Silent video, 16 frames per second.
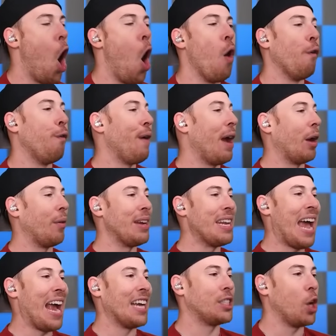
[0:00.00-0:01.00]
Oh, very
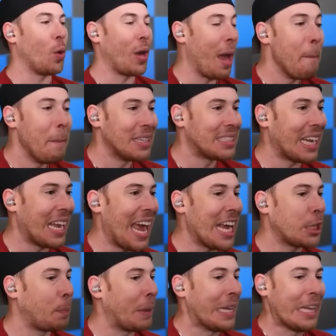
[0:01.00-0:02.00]
nice. Okay, Mr.
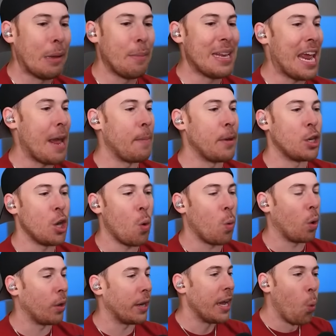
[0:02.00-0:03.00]
Light's been eliminated, but don't
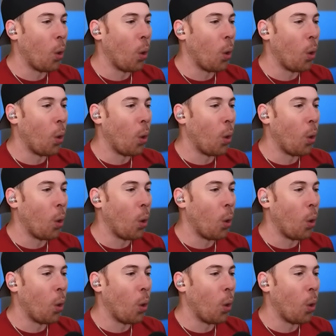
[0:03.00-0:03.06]
worry.